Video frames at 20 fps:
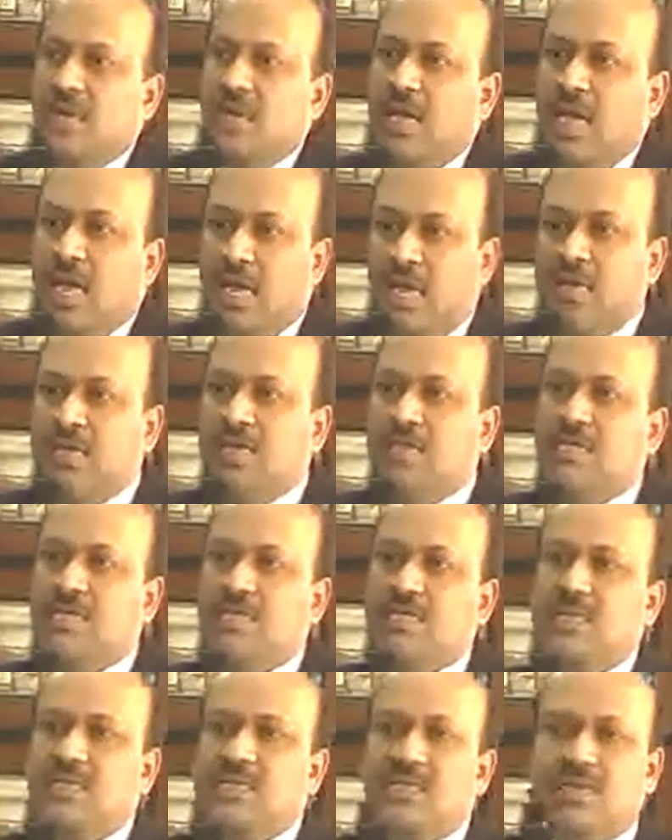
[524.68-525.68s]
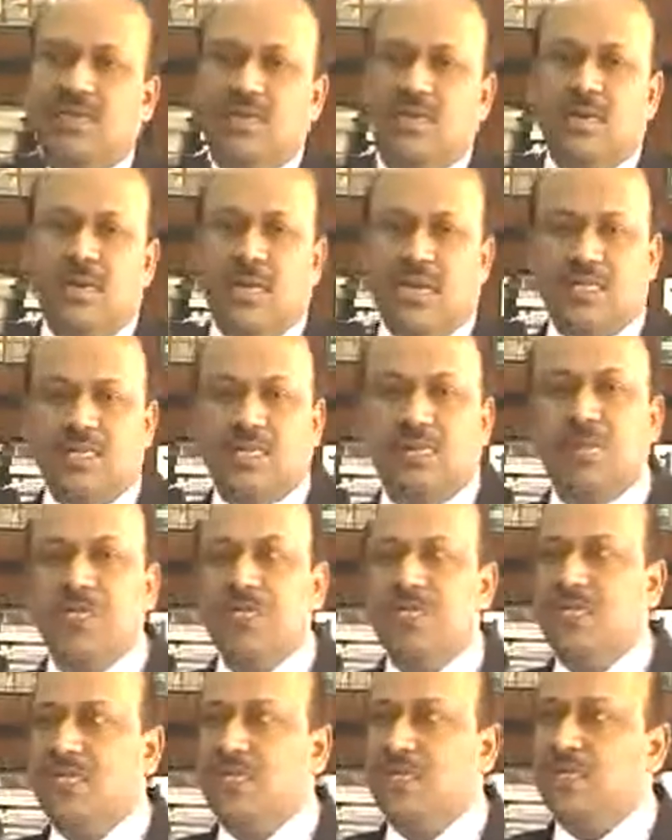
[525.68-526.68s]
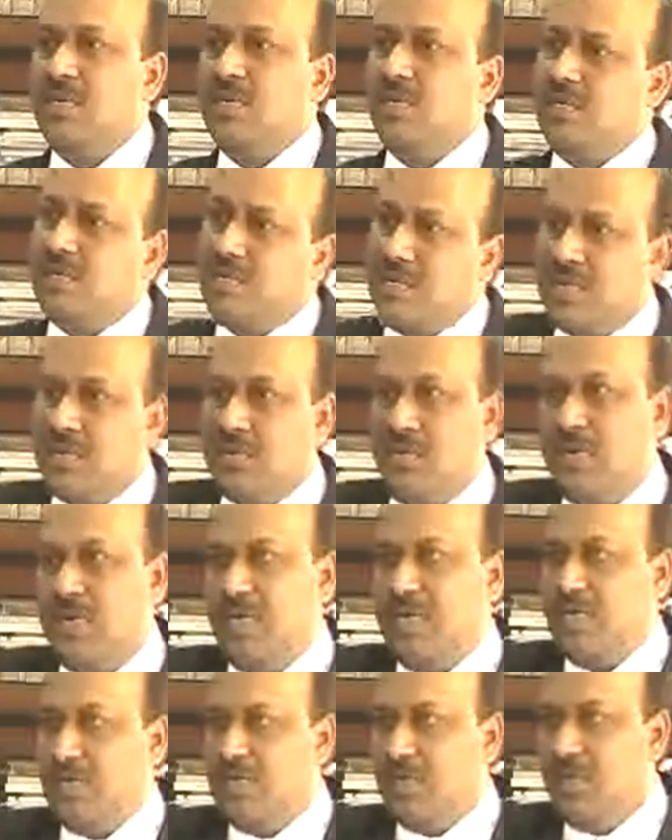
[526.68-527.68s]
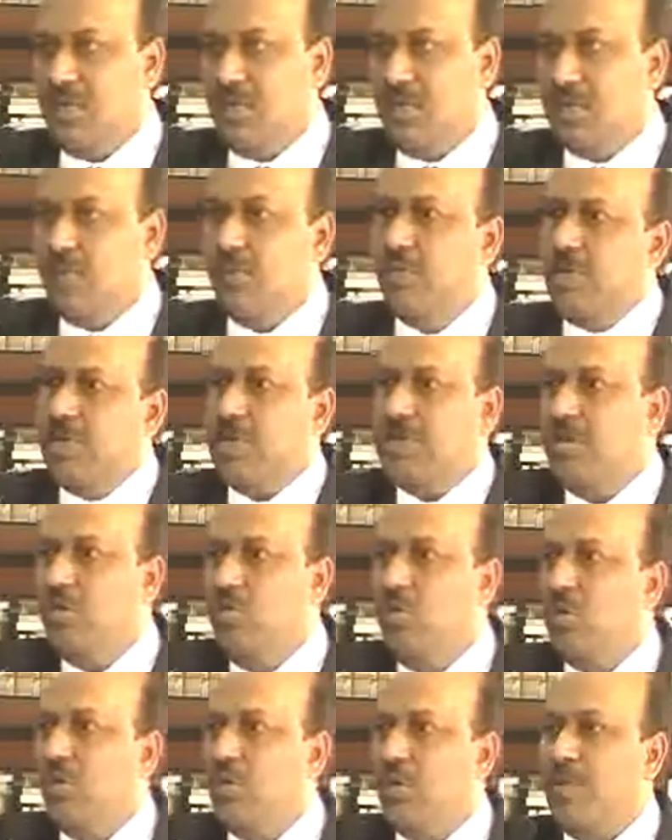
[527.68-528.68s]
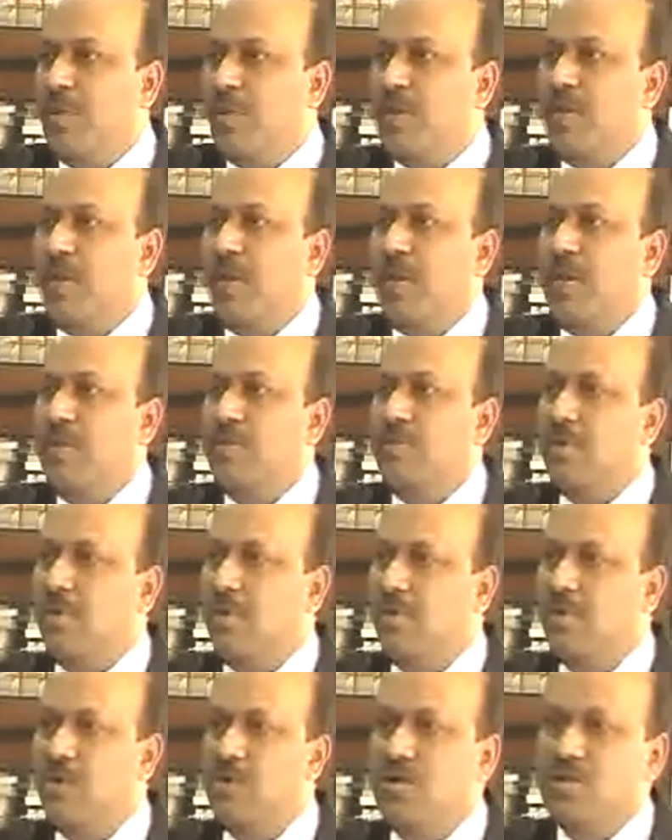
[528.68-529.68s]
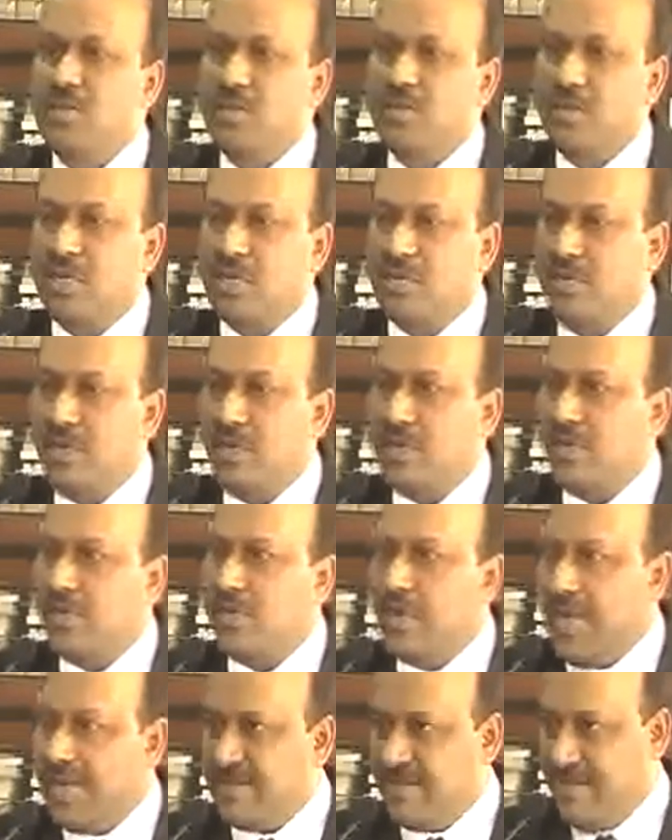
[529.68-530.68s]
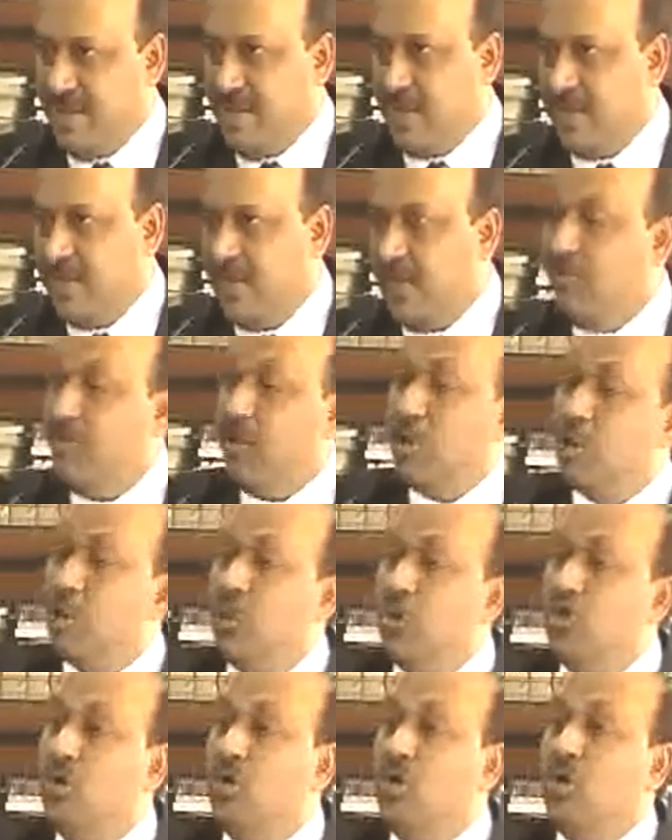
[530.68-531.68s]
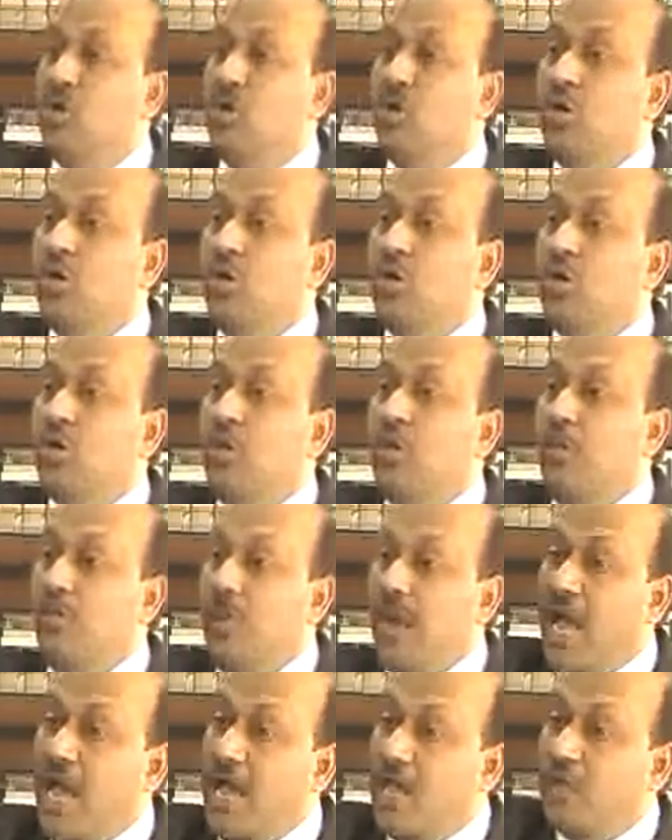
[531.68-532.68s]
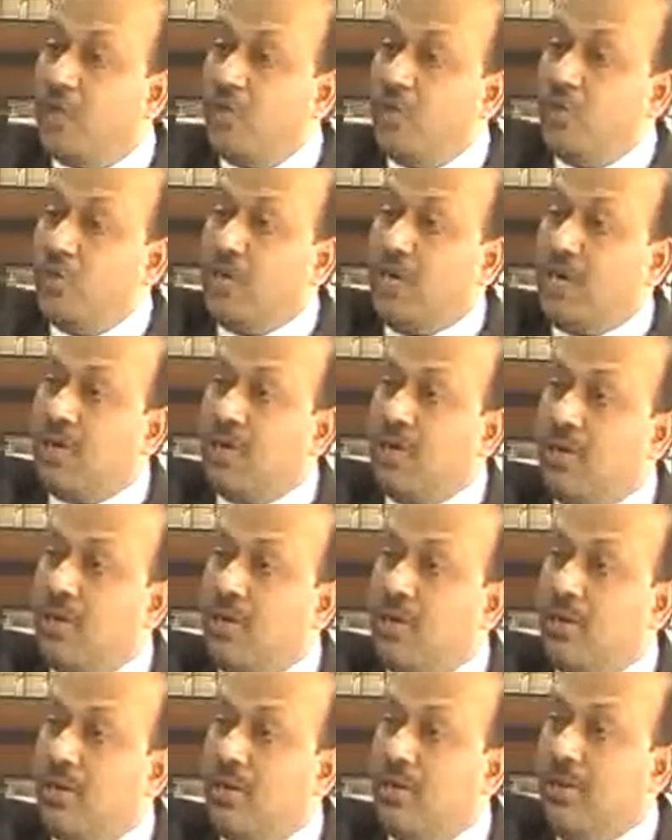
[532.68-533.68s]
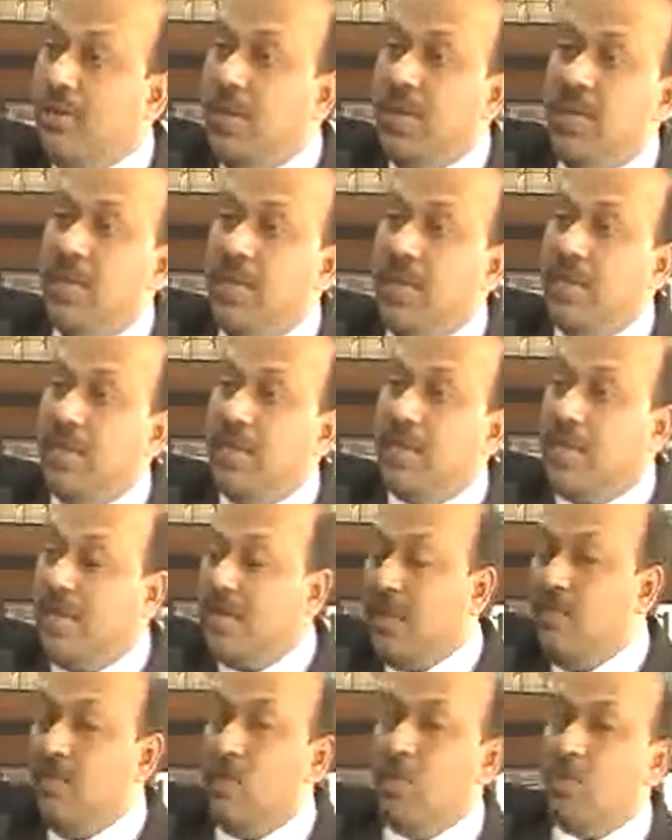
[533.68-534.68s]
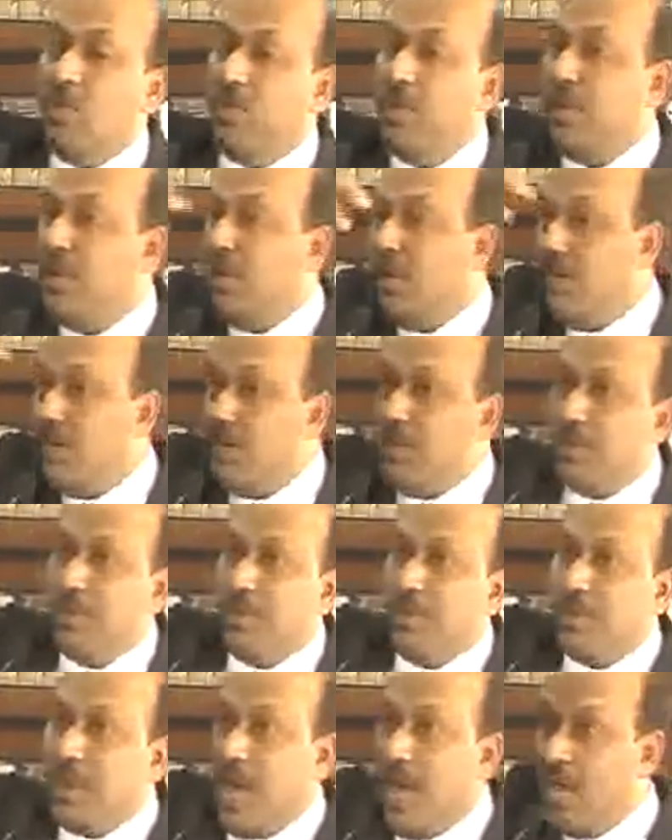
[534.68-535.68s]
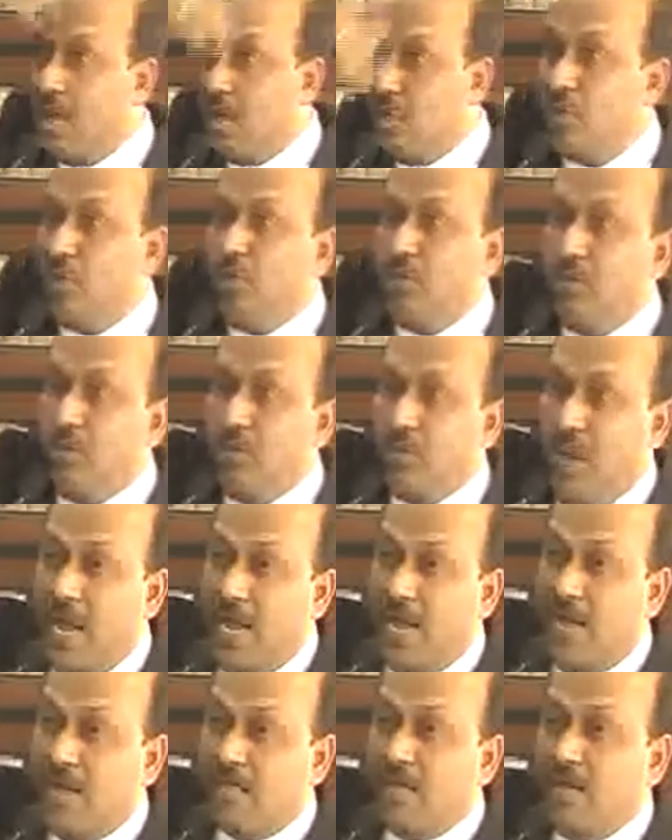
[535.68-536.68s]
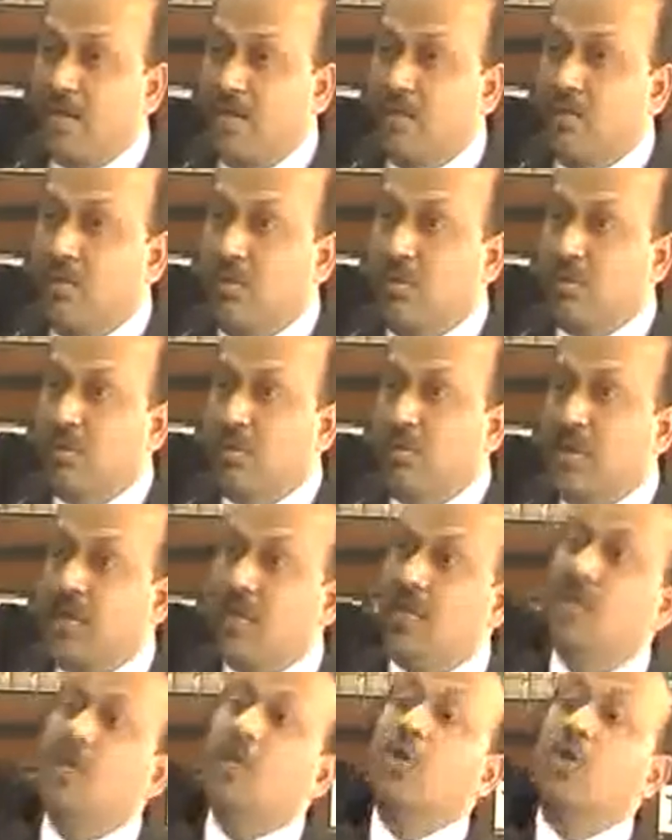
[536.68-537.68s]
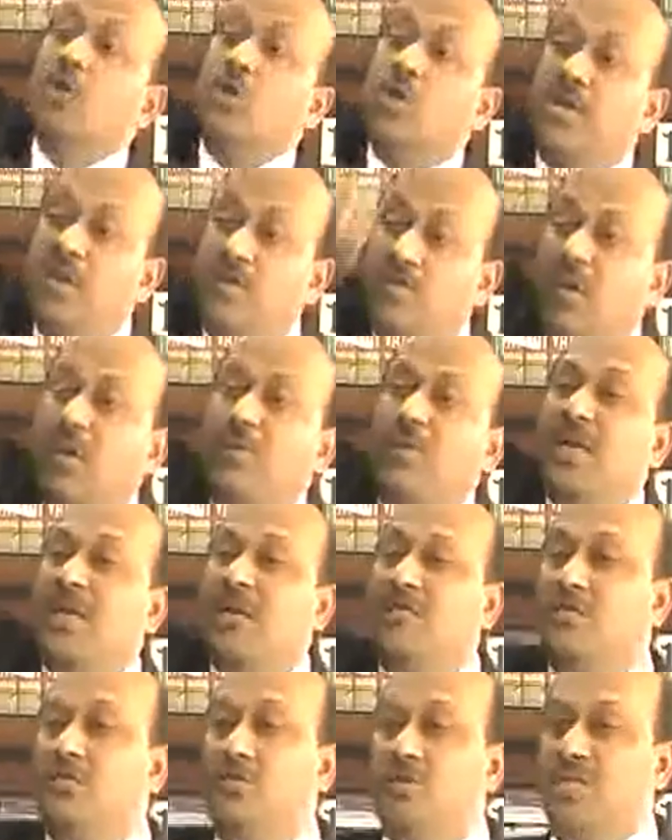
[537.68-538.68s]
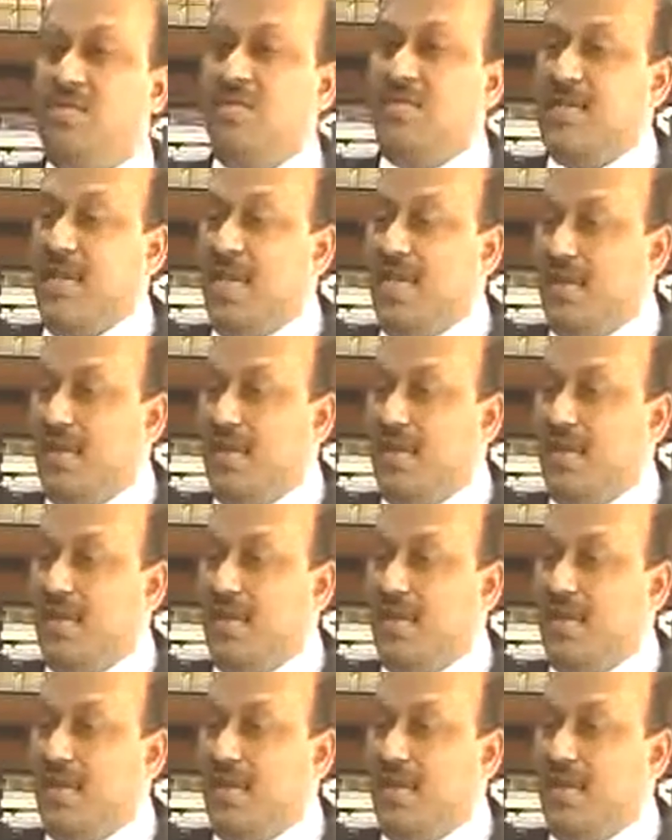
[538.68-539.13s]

L&T's larger bench decision. This aspect is because immovable property cannot be brought into subject matter of tax net, even though prior to that bringing that immovable property, prior to buying of that immovable property, involvement of goods is there.